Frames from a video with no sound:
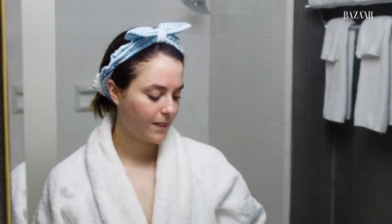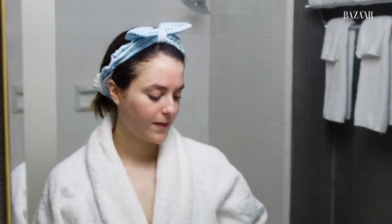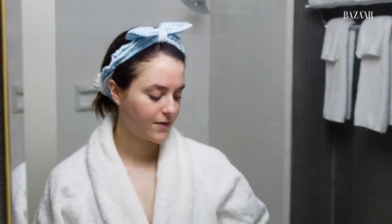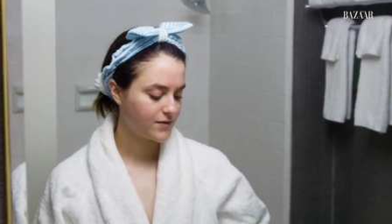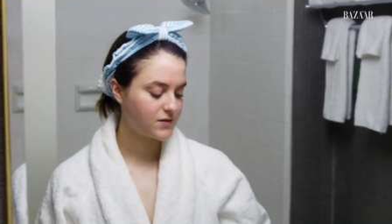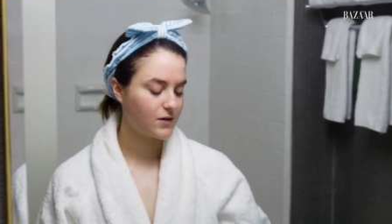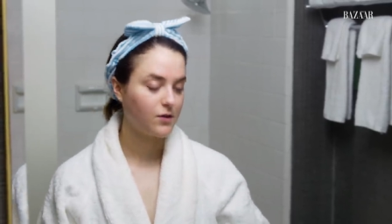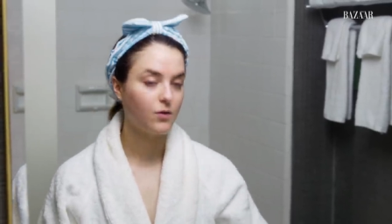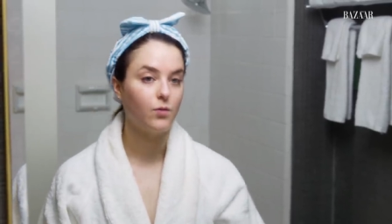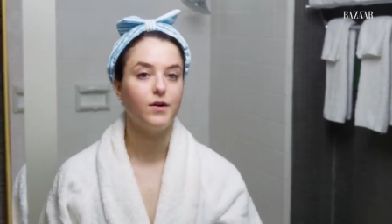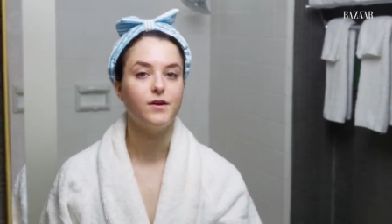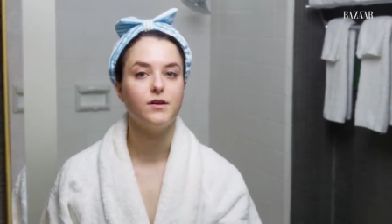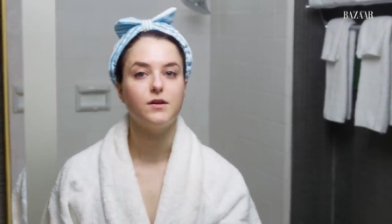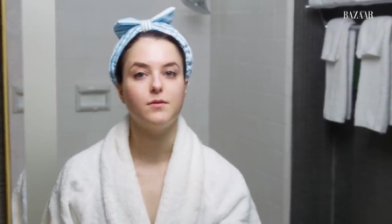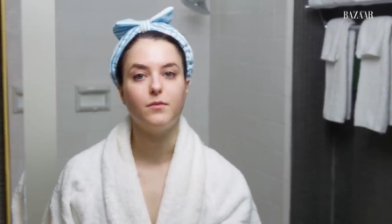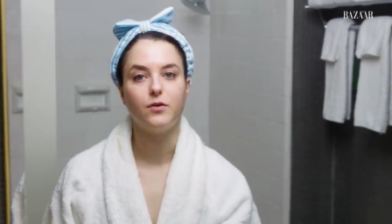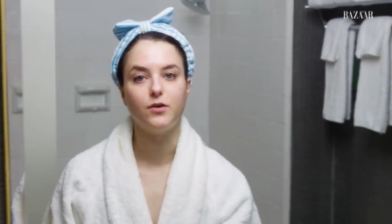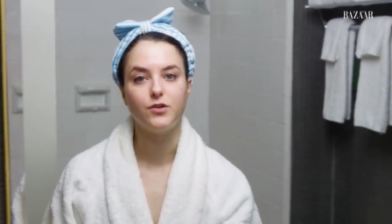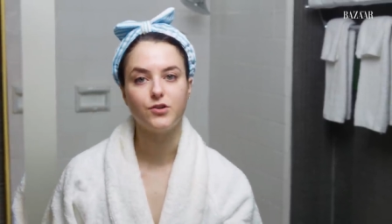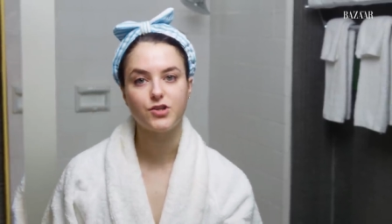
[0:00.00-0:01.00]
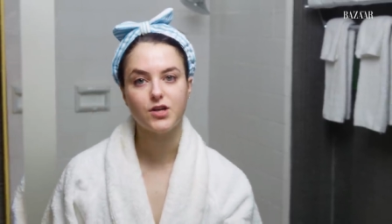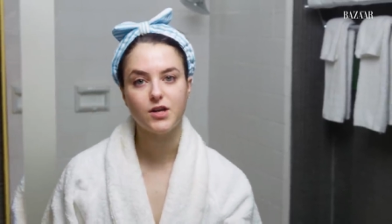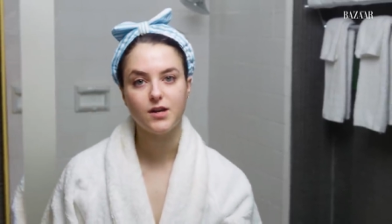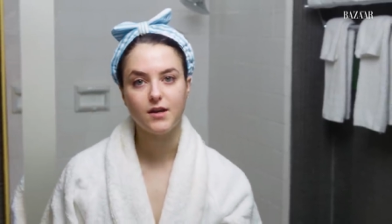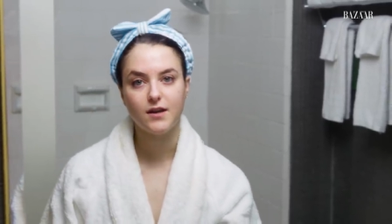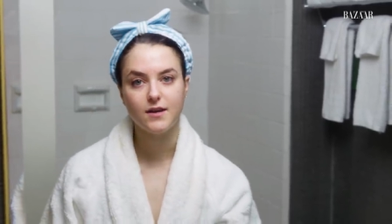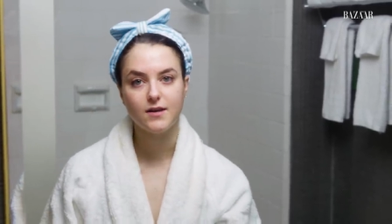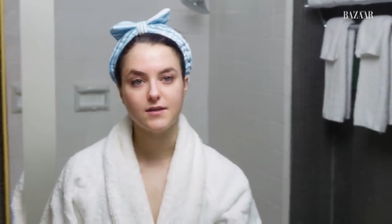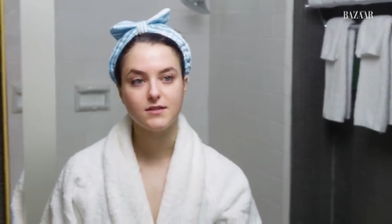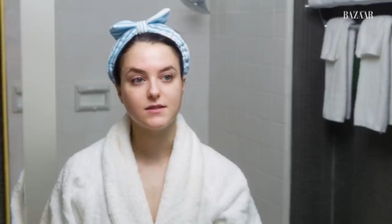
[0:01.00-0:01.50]
So what an emulsion
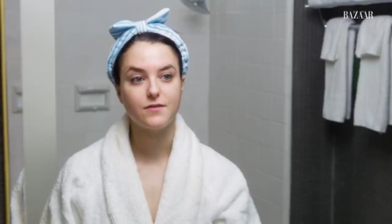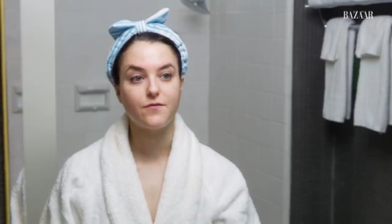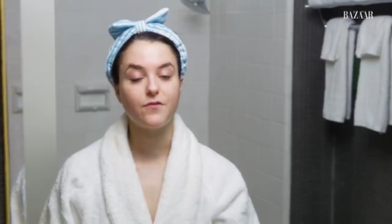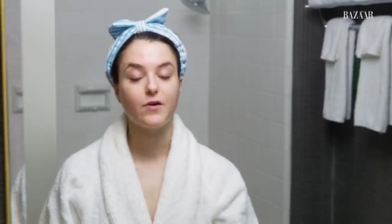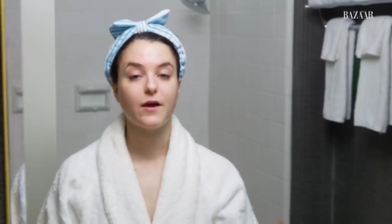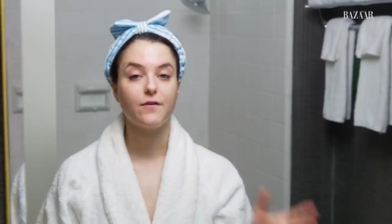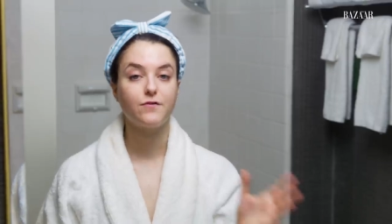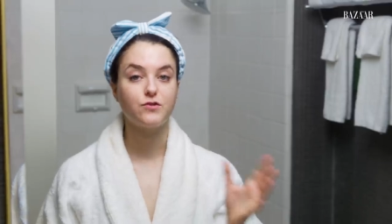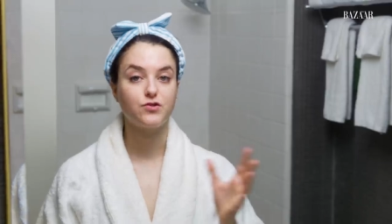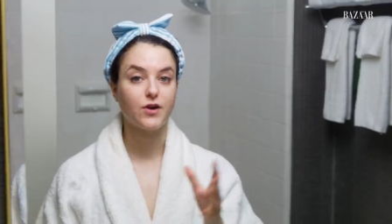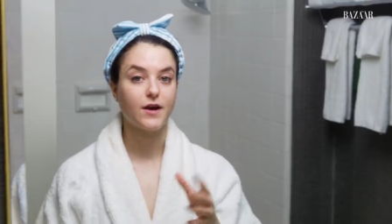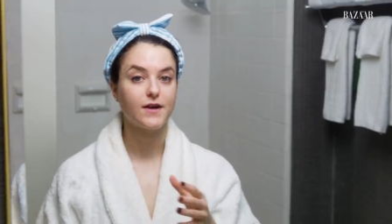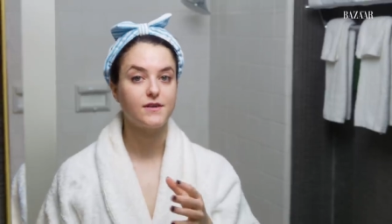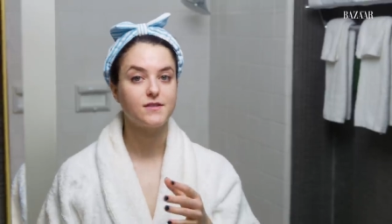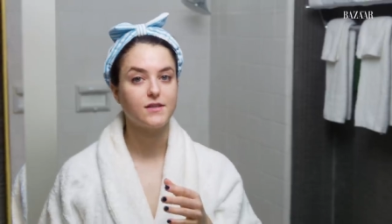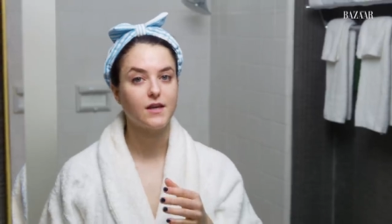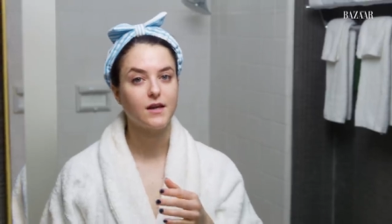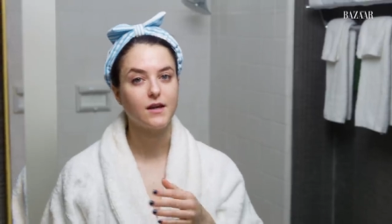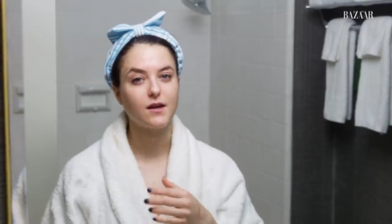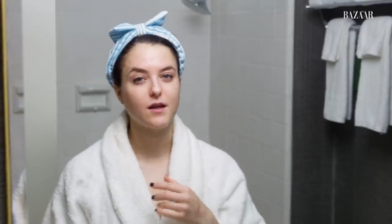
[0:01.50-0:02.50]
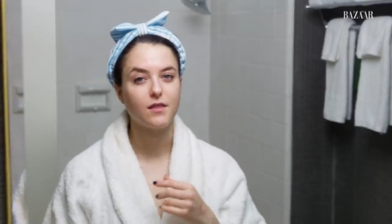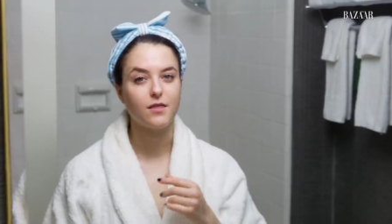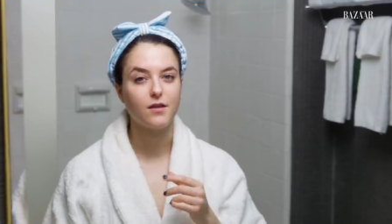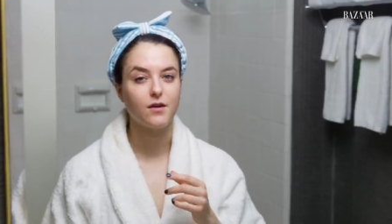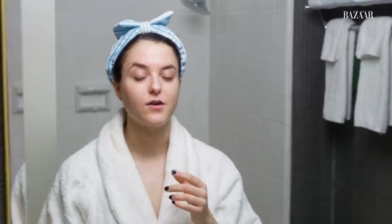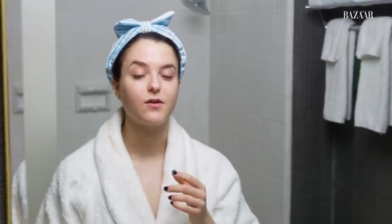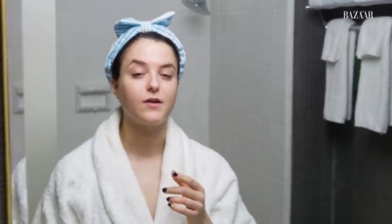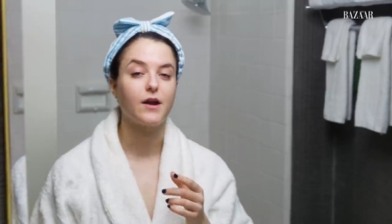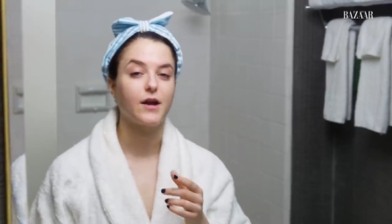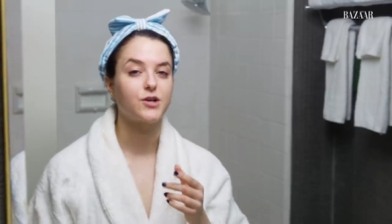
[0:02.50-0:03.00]
is, if you have dry skin, I
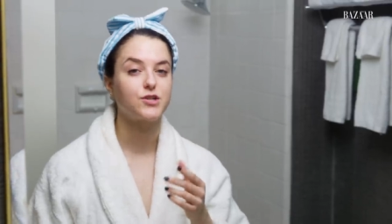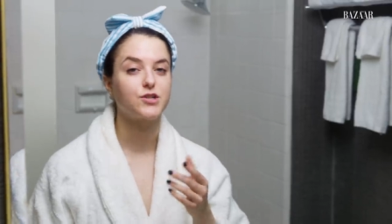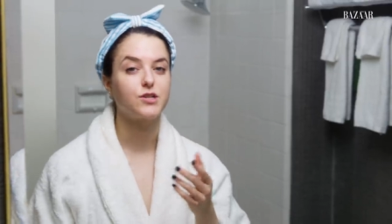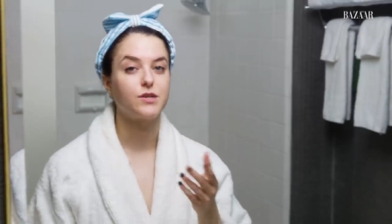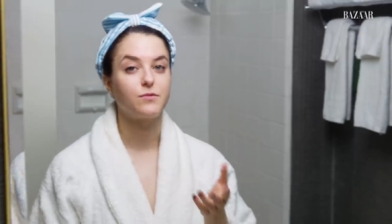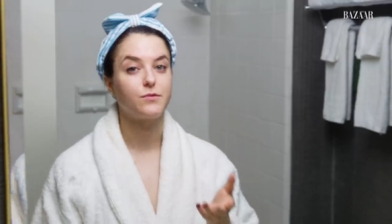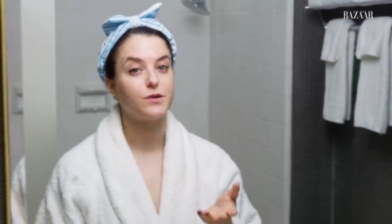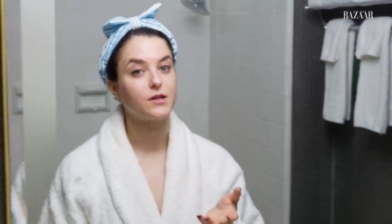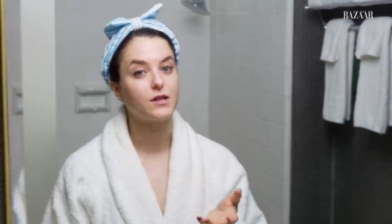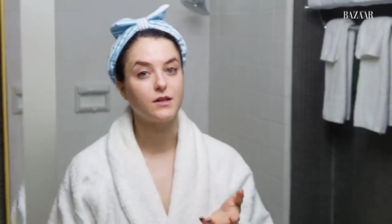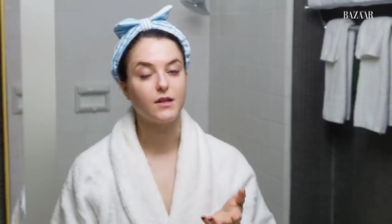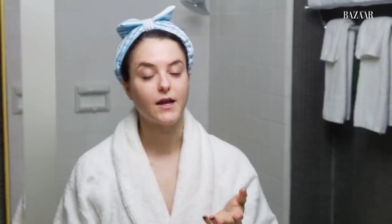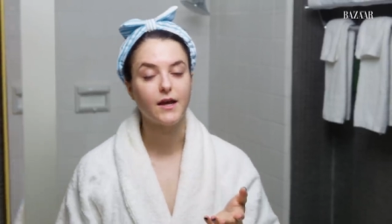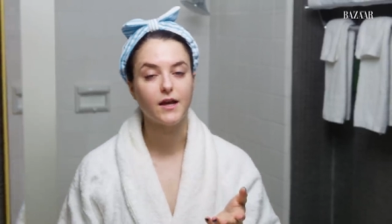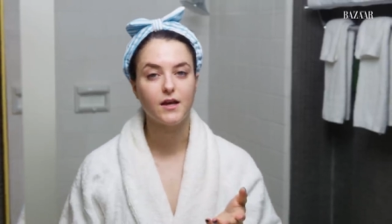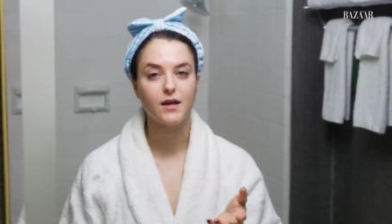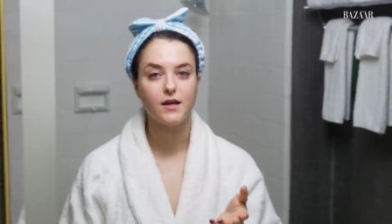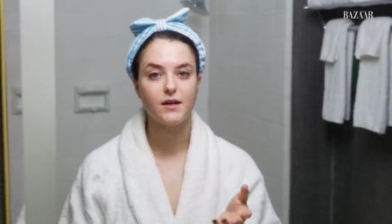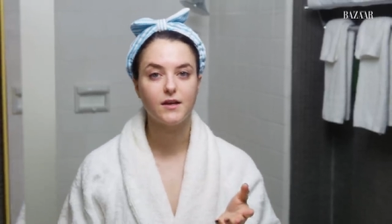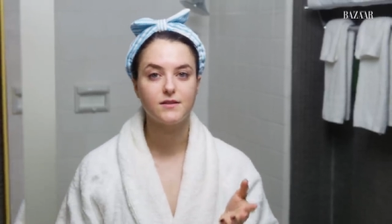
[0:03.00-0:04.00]
think you'd actually really like it.